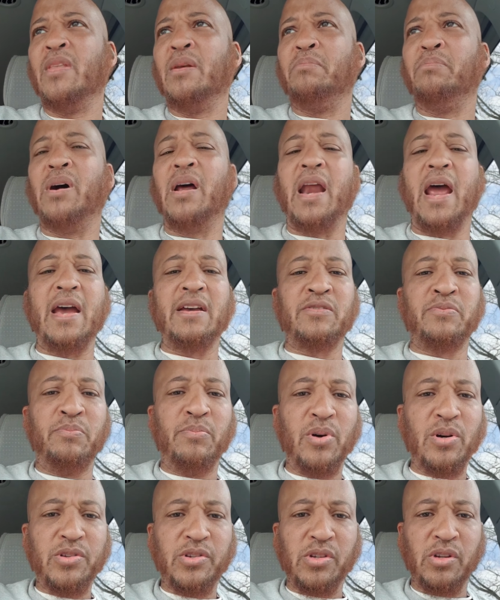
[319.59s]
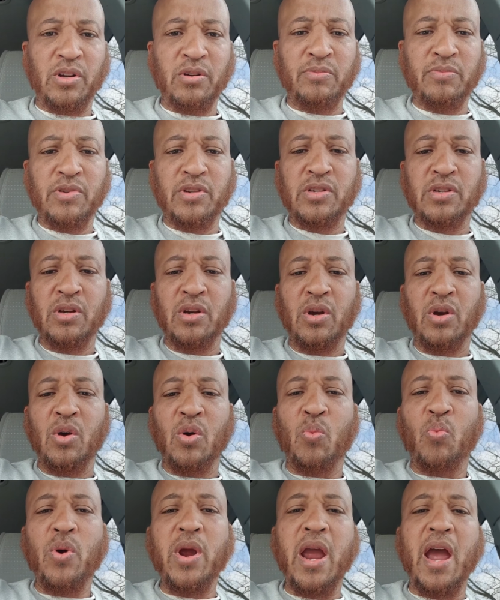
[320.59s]
But as Muslims,
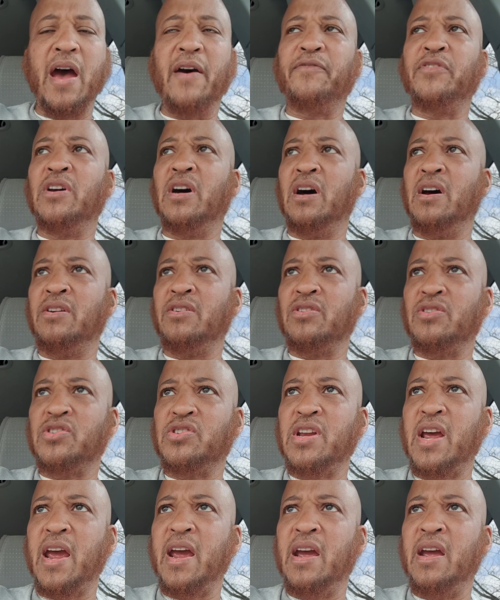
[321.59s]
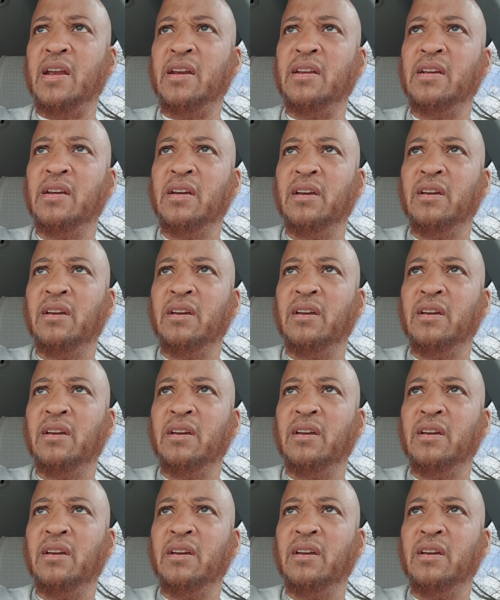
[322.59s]
we have to understand